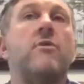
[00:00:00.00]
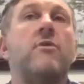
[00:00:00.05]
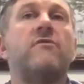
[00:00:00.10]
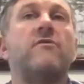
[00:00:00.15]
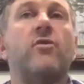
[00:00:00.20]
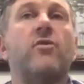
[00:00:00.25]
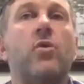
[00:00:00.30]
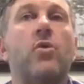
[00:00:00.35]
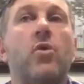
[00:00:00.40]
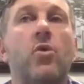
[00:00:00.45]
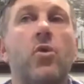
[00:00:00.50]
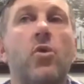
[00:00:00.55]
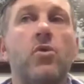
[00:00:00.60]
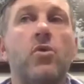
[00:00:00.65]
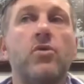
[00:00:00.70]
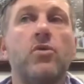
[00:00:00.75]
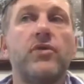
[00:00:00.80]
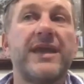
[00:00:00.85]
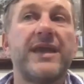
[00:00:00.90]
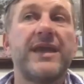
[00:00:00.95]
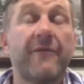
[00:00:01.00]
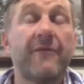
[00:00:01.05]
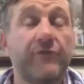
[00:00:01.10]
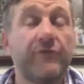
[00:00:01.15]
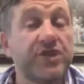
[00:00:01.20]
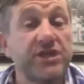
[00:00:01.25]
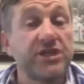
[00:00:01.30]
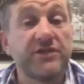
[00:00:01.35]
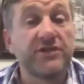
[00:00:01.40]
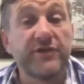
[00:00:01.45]
for the average
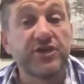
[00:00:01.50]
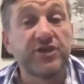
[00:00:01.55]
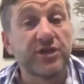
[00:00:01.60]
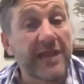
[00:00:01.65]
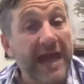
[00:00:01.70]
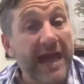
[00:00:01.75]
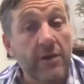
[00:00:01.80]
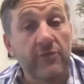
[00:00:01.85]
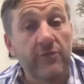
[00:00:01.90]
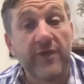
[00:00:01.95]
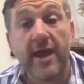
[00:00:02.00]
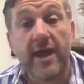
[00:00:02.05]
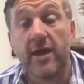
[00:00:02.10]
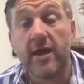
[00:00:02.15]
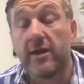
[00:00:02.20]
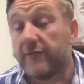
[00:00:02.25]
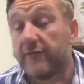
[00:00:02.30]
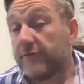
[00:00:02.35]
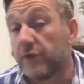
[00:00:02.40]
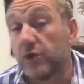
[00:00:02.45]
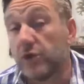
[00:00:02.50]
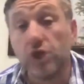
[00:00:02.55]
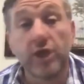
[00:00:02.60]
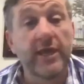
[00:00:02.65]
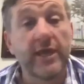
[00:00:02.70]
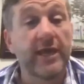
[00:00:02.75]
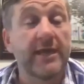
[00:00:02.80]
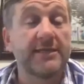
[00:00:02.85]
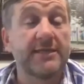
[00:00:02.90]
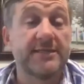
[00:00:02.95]
individual out there, if you're
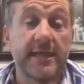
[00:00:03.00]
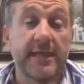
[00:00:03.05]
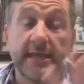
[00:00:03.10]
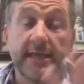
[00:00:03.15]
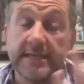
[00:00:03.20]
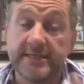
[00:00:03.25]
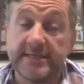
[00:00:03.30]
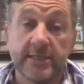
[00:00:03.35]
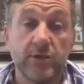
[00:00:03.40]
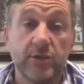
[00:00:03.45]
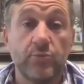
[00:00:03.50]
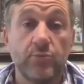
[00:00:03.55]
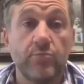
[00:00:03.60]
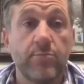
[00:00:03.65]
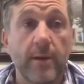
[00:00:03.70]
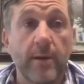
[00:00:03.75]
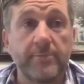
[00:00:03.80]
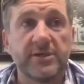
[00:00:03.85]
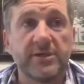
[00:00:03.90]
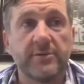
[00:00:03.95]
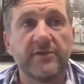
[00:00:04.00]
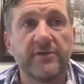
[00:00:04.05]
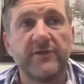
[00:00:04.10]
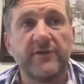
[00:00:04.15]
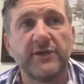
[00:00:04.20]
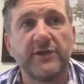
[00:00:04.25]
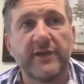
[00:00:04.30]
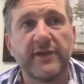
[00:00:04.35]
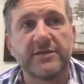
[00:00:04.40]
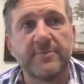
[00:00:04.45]
looking at, let's say you bumped up to
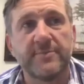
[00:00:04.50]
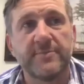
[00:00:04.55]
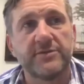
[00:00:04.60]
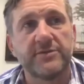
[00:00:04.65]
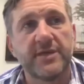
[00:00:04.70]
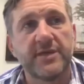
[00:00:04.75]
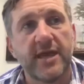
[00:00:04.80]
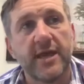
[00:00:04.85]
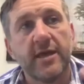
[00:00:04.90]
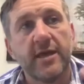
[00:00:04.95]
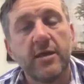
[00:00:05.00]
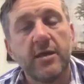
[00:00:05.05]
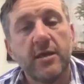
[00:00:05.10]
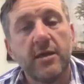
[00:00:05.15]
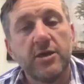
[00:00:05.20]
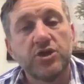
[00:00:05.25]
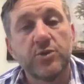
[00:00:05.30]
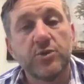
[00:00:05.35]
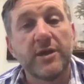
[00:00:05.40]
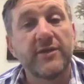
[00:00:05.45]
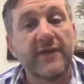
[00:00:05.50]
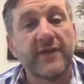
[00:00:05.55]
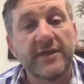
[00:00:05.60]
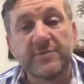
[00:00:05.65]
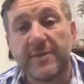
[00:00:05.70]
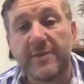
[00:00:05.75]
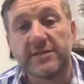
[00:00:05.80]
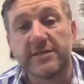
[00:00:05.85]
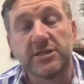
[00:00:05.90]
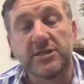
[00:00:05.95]
£50,000 there,
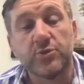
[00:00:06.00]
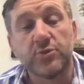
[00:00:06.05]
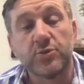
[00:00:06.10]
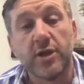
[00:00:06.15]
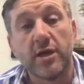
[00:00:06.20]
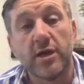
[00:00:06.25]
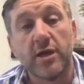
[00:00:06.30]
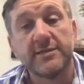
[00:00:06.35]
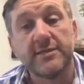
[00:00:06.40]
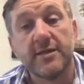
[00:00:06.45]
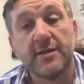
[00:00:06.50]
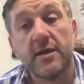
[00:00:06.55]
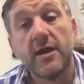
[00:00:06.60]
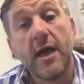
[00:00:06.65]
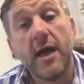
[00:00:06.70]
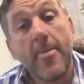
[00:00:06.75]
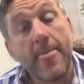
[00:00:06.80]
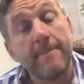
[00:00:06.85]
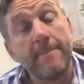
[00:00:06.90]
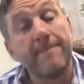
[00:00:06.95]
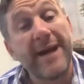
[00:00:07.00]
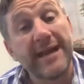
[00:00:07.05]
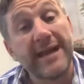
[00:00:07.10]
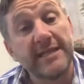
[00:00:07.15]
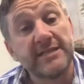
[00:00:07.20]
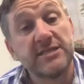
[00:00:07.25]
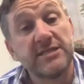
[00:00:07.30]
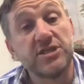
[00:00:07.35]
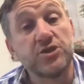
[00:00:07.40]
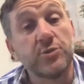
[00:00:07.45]
£20,000 into an ISA, the
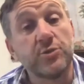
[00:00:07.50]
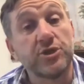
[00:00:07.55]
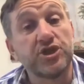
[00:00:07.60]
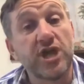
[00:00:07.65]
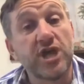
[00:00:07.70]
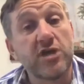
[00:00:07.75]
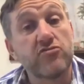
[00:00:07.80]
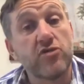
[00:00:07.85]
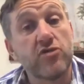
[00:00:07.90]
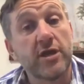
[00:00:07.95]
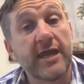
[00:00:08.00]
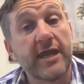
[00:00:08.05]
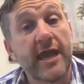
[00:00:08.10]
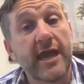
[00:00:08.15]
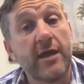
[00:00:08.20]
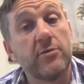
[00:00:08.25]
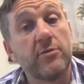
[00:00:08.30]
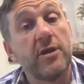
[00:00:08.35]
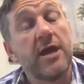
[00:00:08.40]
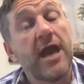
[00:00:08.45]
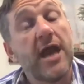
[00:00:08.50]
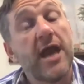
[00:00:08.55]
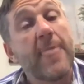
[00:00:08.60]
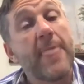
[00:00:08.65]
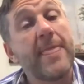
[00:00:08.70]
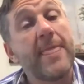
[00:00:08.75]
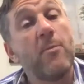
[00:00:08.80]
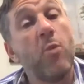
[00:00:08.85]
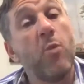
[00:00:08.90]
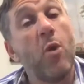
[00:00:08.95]
balance into a general account, and
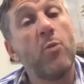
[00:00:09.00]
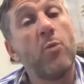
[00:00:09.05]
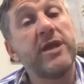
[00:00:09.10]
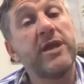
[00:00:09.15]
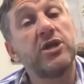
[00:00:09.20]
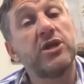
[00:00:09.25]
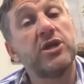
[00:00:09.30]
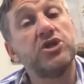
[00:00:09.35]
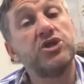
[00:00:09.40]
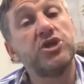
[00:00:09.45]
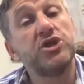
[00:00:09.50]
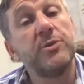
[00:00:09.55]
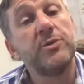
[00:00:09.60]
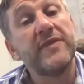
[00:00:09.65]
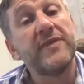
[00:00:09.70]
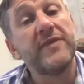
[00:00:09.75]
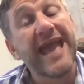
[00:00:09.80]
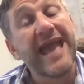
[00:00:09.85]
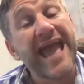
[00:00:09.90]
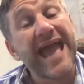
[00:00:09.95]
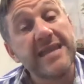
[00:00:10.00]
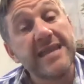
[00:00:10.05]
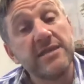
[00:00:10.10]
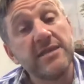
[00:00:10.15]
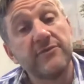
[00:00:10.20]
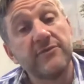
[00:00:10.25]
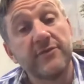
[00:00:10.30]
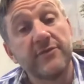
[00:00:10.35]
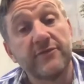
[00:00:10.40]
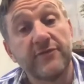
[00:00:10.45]
then what we can do at the end
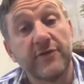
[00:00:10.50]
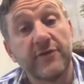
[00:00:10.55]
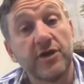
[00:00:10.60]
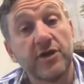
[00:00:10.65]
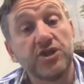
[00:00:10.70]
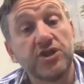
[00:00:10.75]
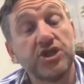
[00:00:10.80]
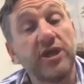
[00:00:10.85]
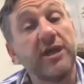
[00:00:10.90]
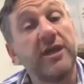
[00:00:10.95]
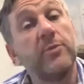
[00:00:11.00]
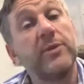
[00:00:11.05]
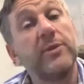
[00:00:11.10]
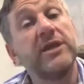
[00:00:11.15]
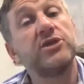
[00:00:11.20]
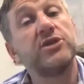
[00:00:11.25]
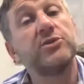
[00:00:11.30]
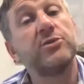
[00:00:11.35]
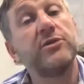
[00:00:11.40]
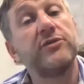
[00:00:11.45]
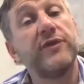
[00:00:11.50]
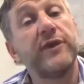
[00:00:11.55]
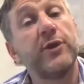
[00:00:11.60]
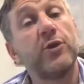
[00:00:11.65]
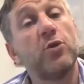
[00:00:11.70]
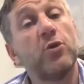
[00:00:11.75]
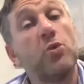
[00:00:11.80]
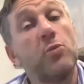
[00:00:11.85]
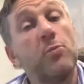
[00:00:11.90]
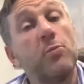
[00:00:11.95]
of the first year, we can do a thing
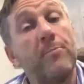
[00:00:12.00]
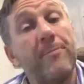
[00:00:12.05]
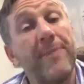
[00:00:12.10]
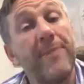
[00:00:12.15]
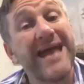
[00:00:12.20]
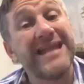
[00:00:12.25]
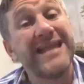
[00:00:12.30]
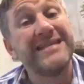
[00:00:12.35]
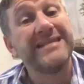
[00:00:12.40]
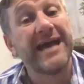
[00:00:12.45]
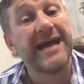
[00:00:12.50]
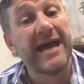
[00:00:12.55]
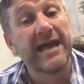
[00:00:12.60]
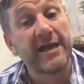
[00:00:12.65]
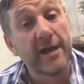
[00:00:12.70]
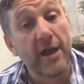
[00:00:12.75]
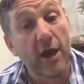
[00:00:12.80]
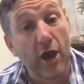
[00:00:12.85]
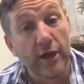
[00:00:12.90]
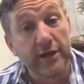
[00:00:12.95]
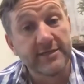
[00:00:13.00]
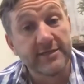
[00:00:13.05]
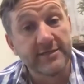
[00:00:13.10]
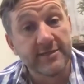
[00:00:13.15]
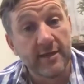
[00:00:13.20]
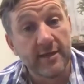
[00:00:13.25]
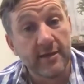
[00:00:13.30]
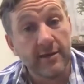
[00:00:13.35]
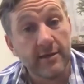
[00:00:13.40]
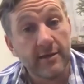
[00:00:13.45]
called bed and
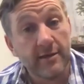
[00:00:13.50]
ISA.